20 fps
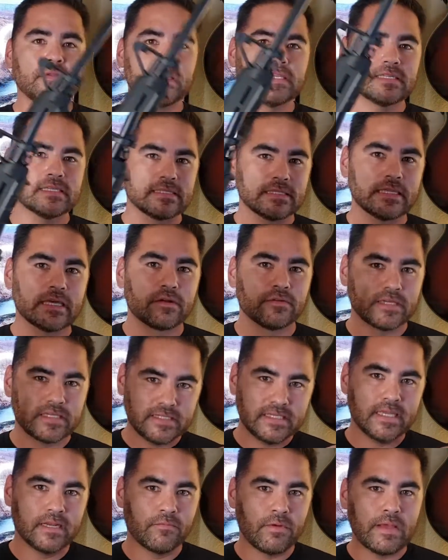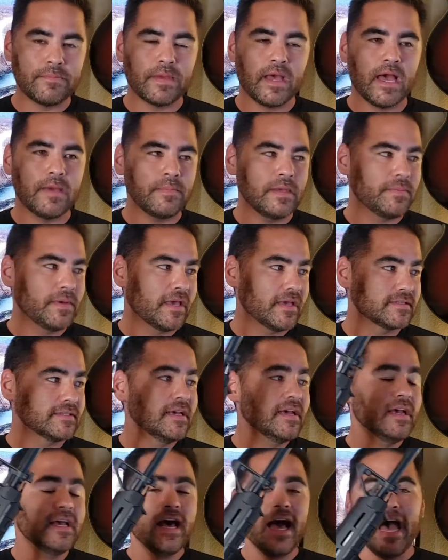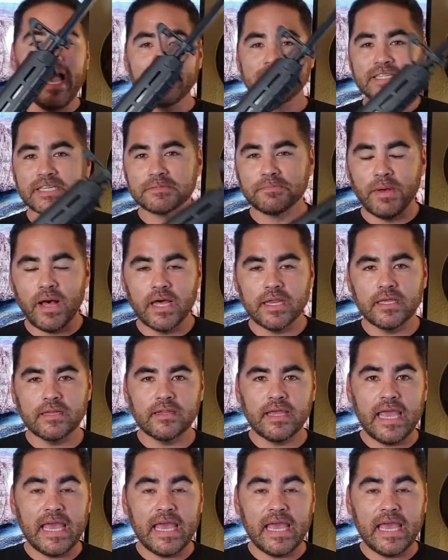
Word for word: This is literally sitting right behind me because I just bought it,